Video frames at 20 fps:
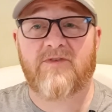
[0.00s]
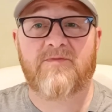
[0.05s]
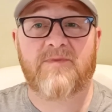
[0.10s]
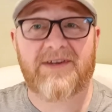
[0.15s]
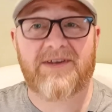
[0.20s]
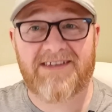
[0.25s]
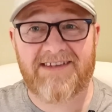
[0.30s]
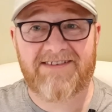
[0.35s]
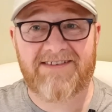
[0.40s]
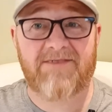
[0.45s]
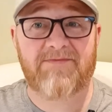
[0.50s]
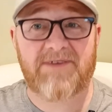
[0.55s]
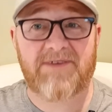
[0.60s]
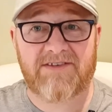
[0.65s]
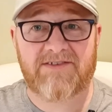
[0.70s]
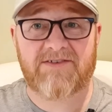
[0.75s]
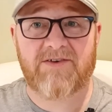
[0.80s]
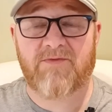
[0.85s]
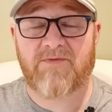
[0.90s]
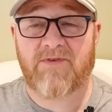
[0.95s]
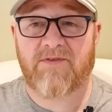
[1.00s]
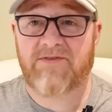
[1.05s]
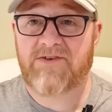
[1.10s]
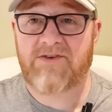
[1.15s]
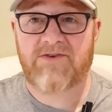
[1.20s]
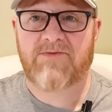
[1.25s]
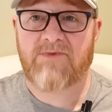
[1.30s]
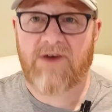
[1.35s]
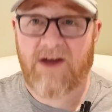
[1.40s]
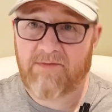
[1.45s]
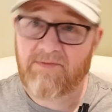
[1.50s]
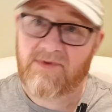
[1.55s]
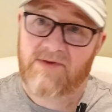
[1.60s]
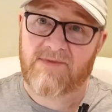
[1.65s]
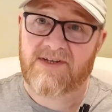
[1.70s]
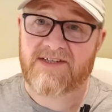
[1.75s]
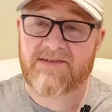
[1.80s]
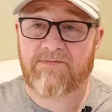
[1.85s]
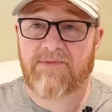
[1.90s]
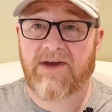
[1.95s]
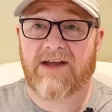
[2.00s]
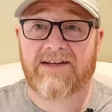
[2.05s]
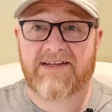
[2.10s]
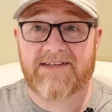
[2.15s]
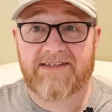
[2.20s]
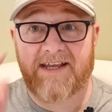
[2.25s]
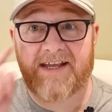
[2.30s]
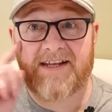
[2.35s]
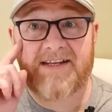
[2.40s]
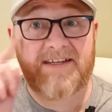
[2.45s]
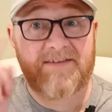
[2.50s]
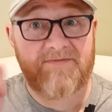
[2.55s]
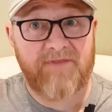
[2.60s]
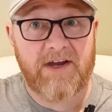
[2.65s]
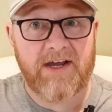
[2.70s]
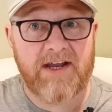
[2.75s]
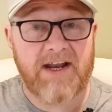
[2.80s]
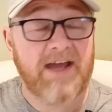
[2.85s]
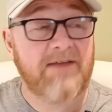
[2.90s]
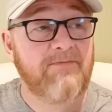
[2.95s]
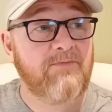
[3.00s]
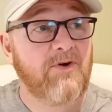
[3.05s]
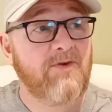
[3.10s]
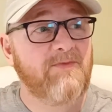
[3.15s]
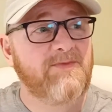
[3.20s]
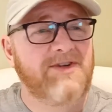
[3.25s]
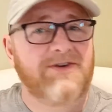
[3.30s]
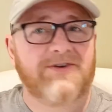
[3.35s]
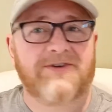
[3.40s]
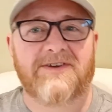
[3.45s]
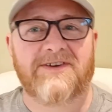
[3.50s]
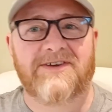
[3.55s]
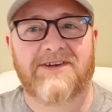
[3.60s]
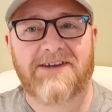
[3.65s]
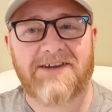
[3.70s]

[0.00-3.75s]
off. But as it dumped itself off, I don't know what happened, but it must have banged its head and its fucking eye popped out.